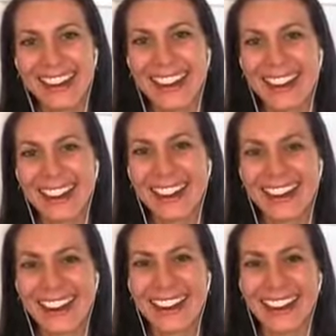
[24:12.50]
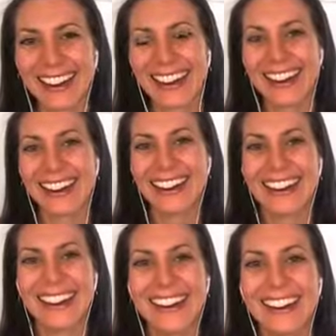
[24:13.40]

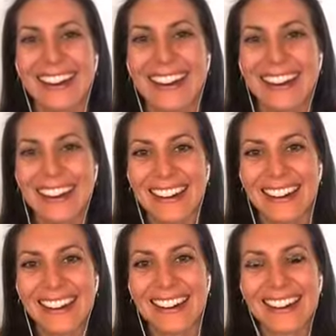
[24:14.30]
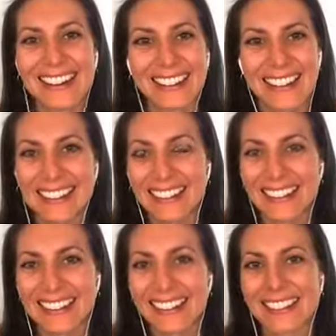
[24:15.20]

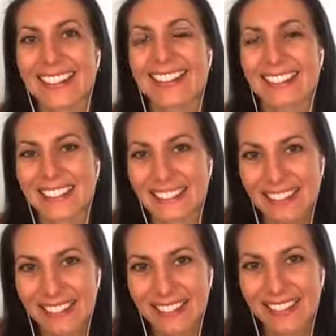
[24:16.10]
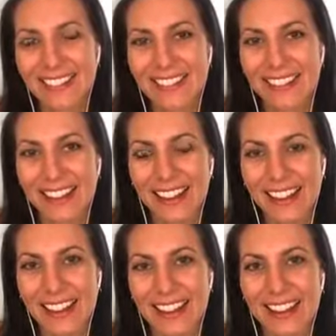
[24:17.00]

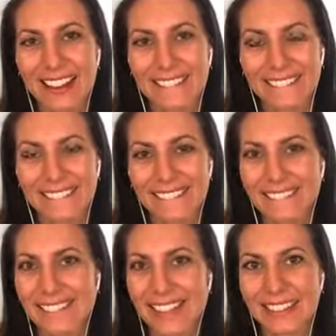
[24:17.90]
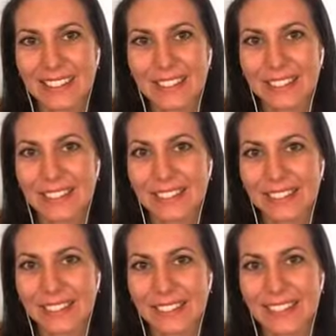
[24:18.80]

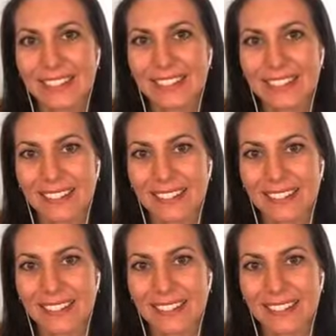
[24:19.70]
[no speech]